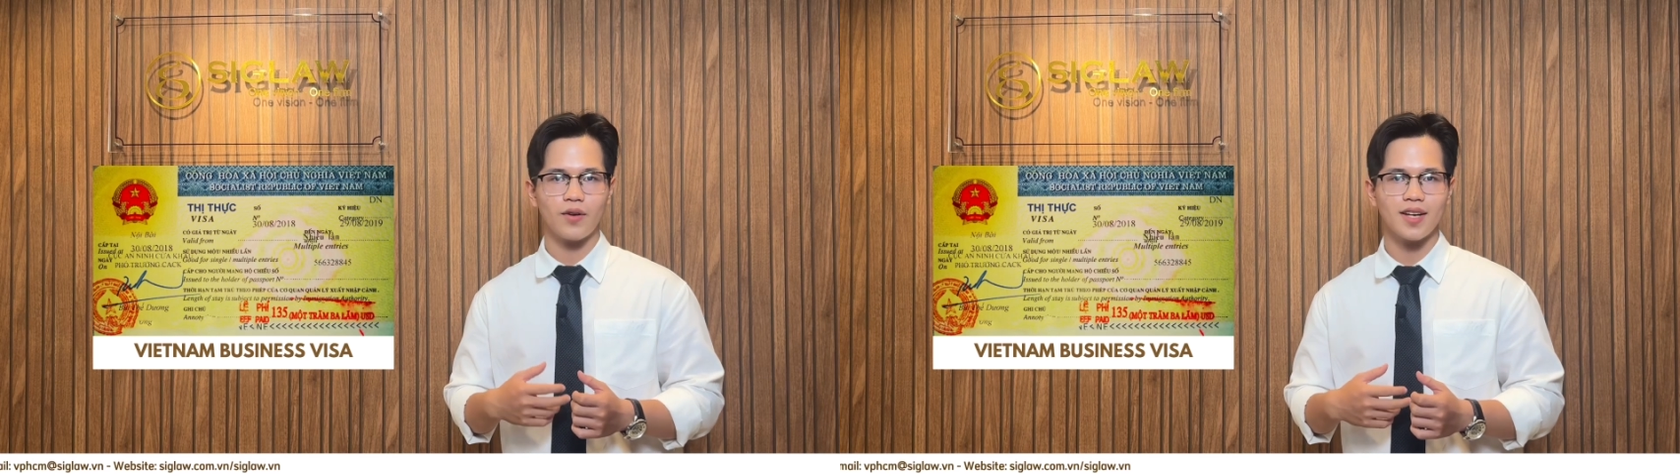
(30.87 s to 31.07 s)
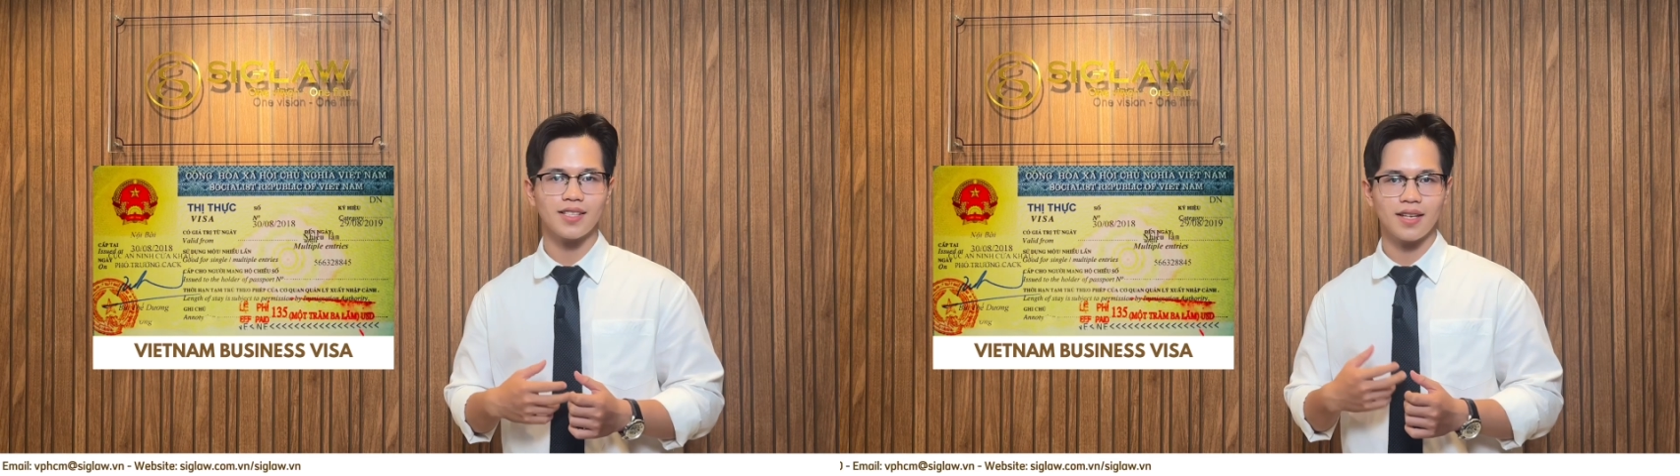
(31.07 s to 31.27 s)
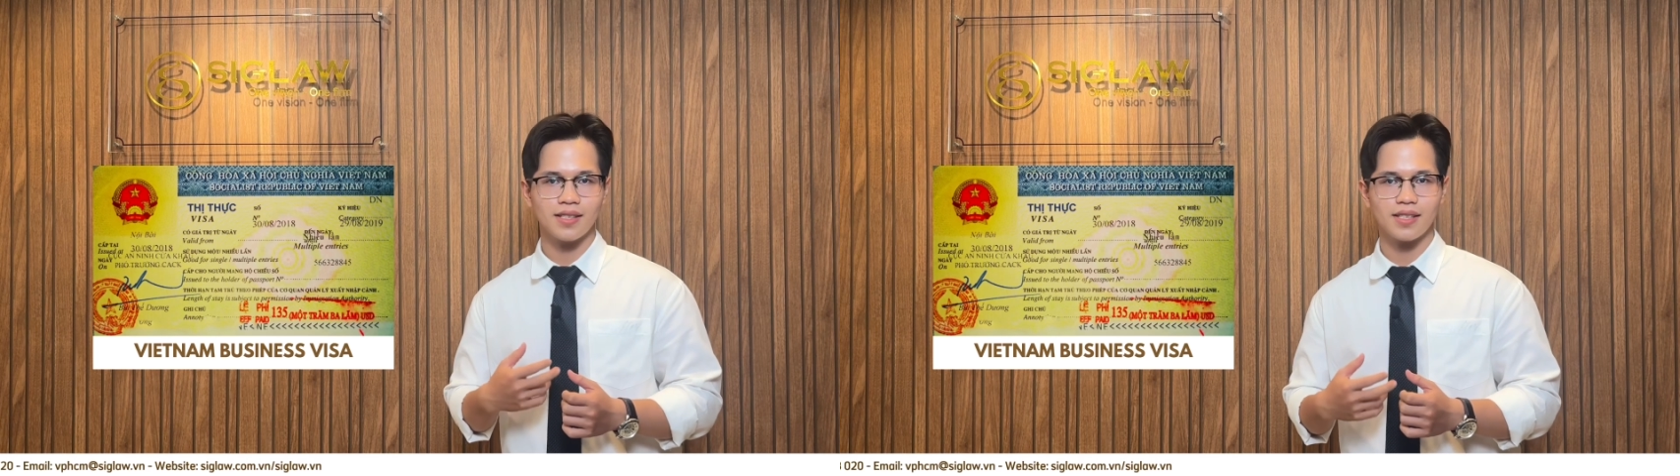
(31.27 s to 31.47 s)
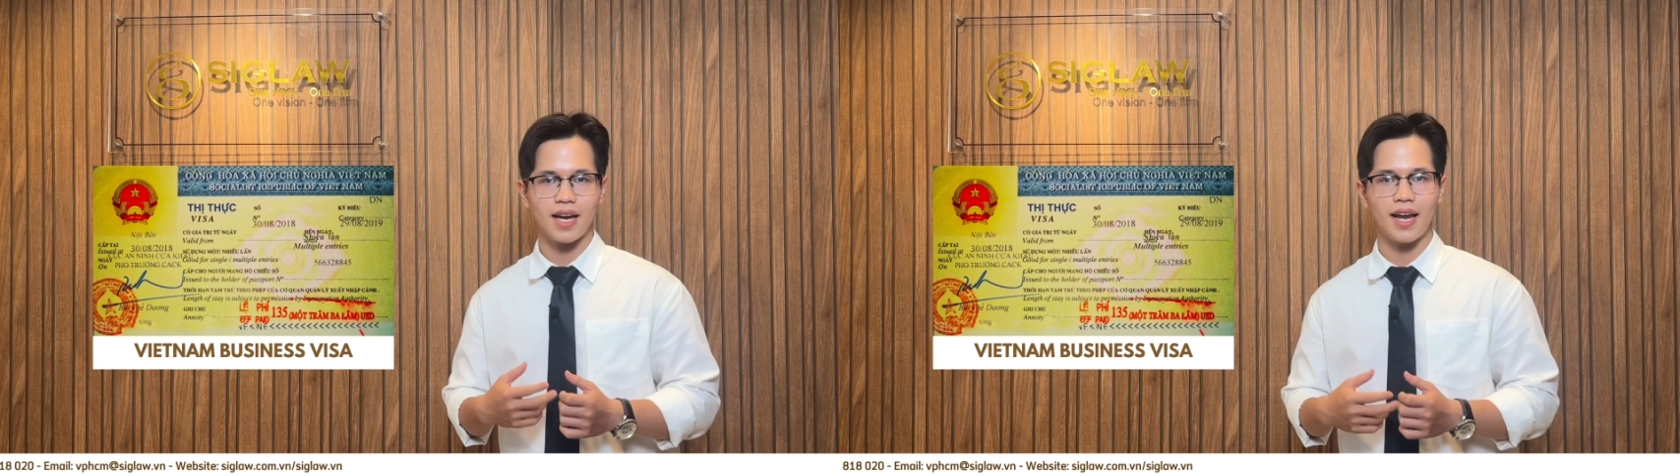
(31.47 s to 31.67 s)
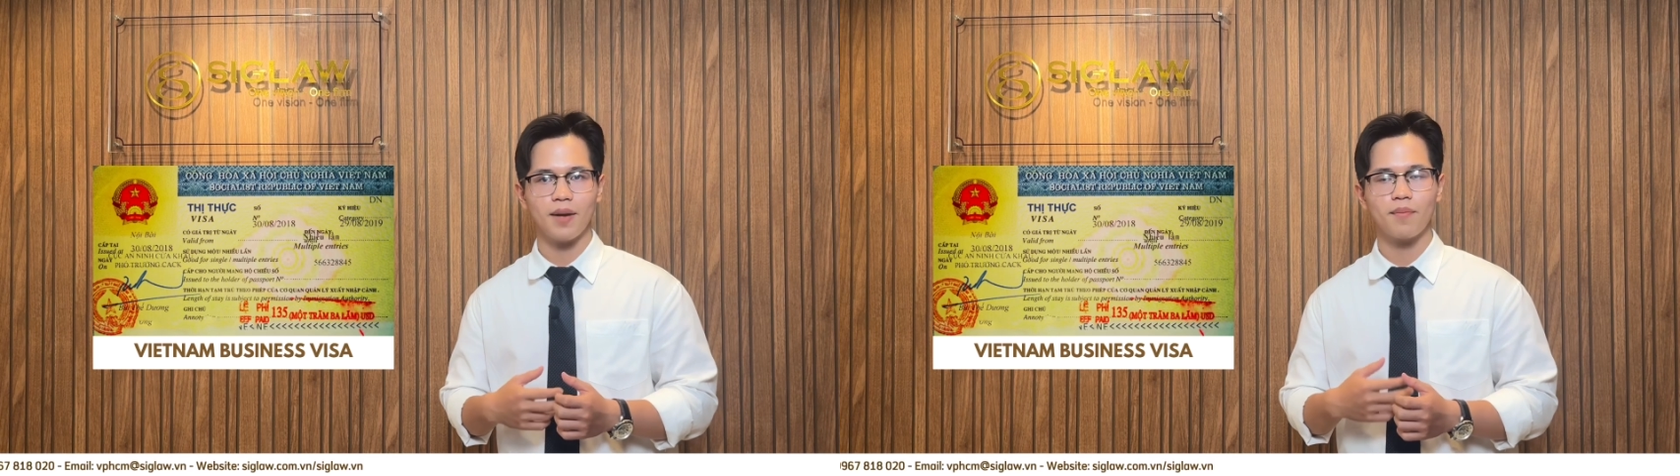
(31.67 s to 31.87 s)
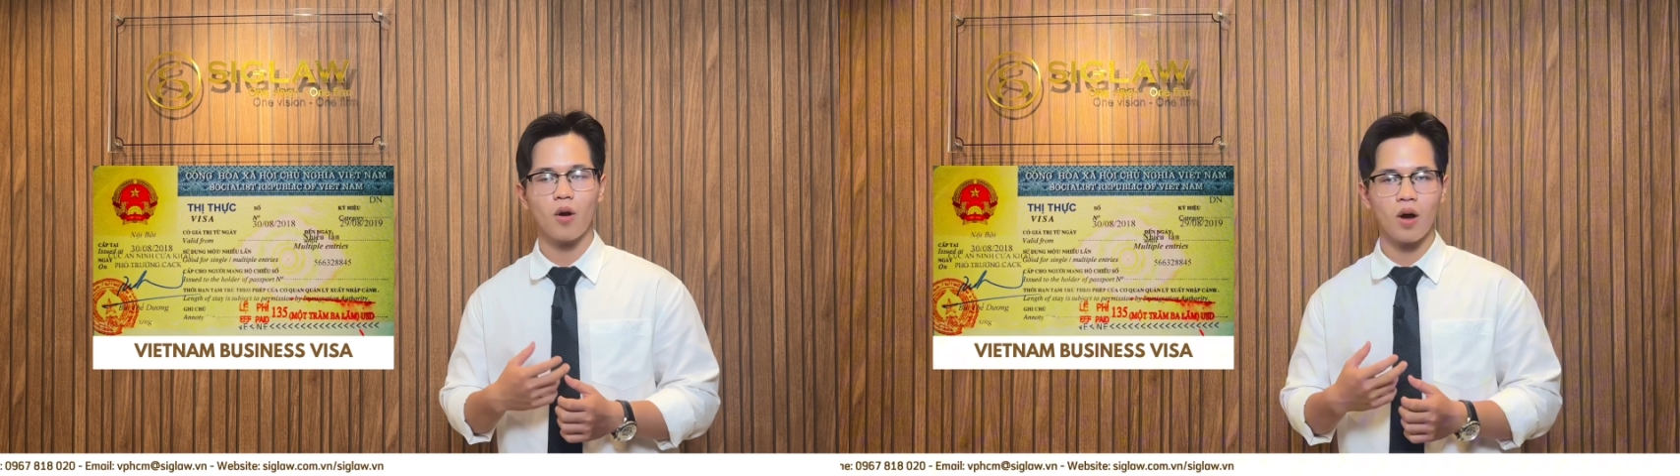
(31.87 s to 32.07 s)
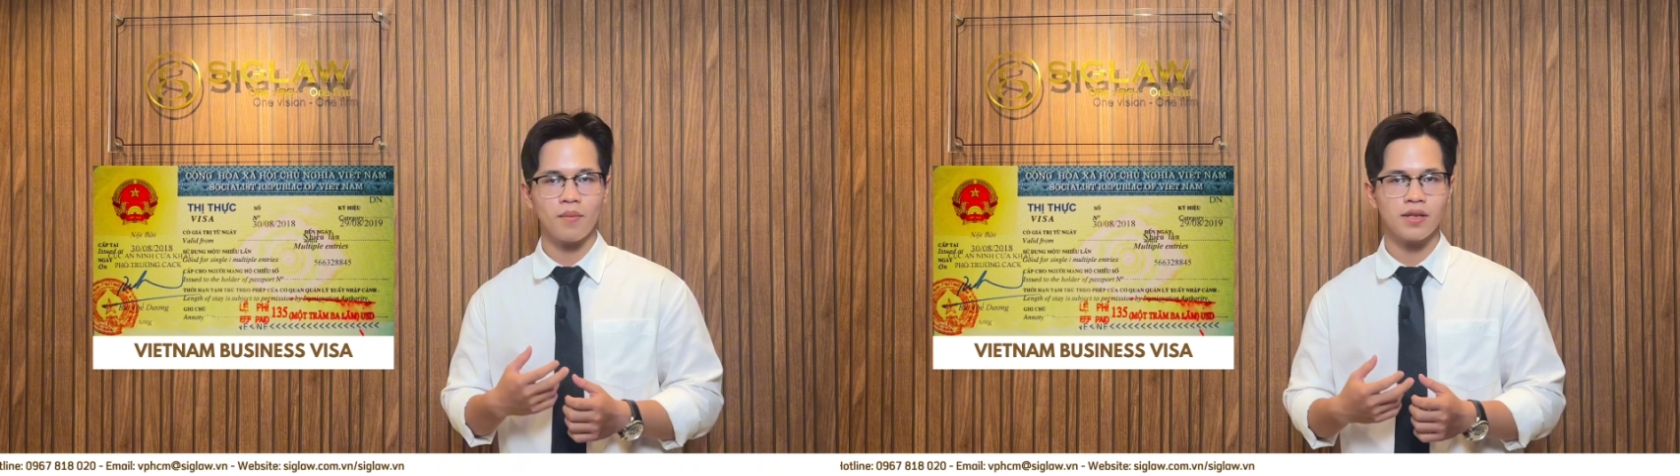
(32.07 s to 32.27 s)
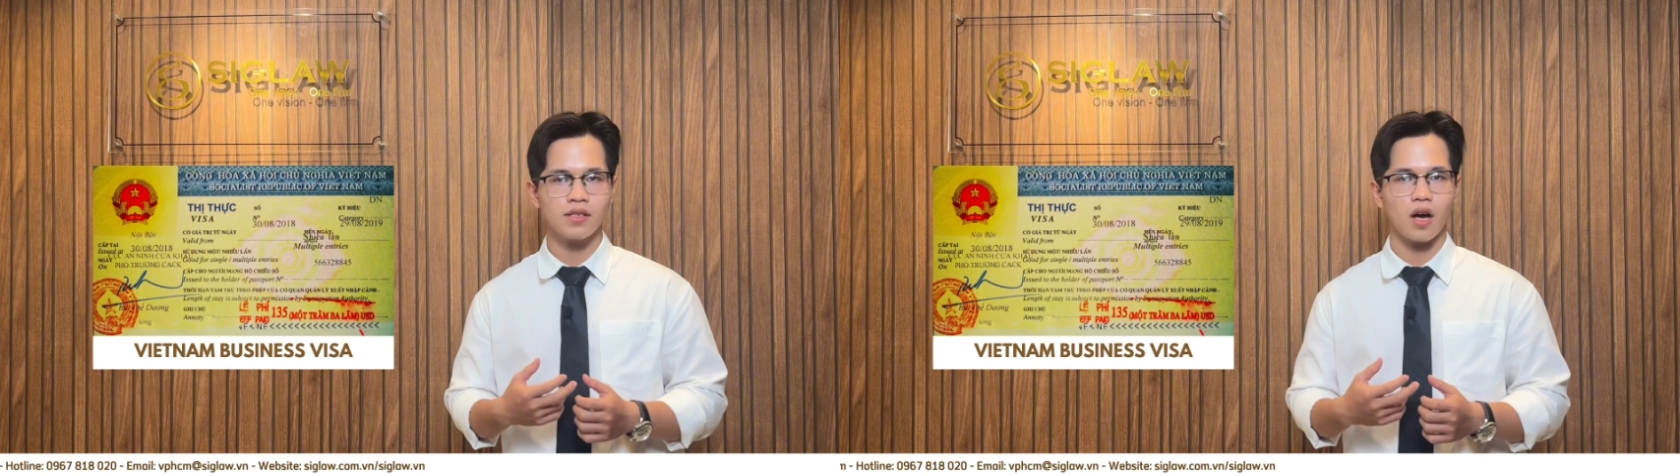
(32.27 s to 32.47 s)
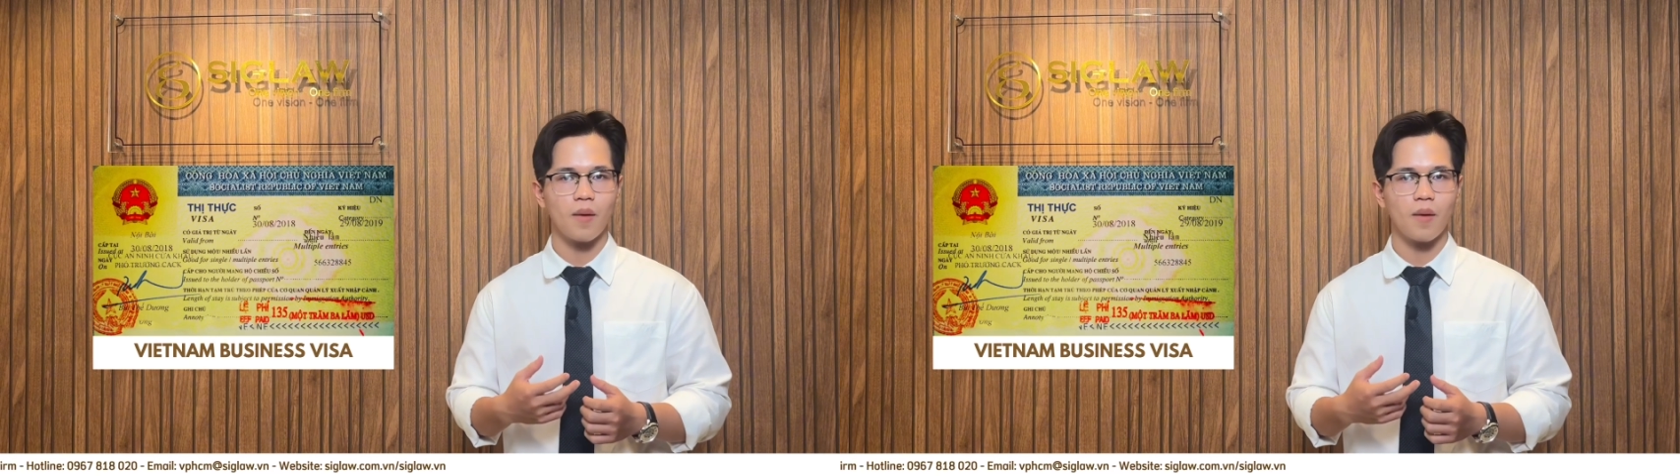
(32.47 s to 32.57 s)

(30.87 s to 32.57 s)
residence and employment